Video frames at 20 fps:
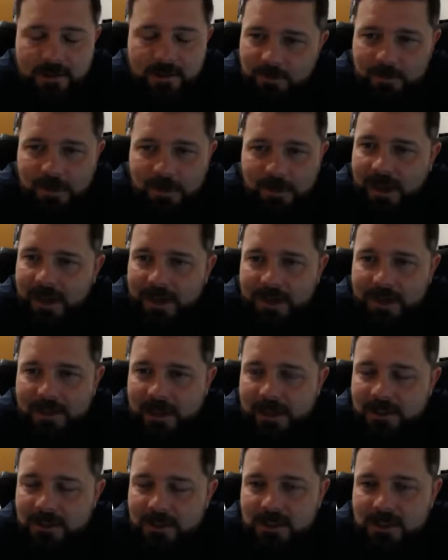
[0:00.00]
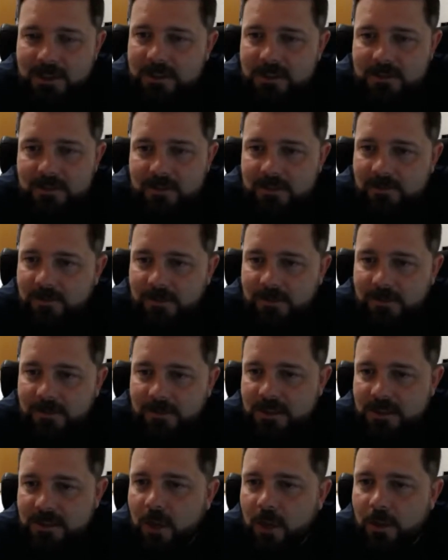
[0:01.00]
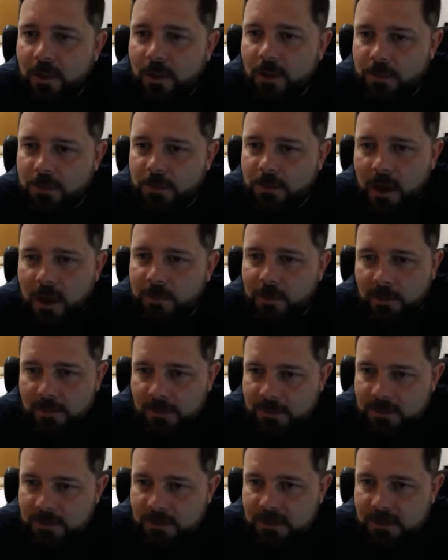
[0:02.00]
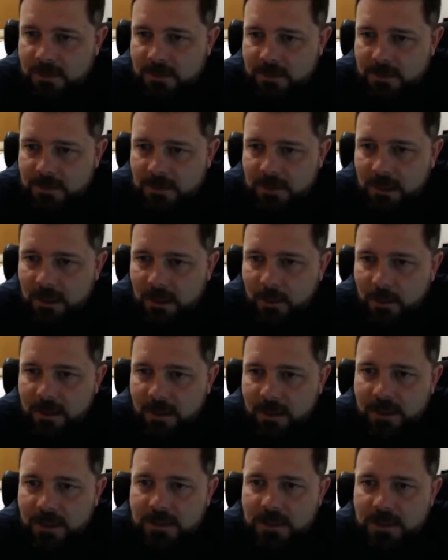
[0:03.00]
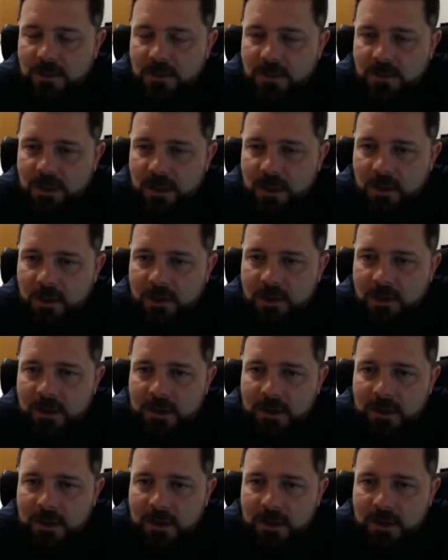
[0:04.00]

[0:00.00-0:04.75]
man it, it just fixes all those problems you know because then you start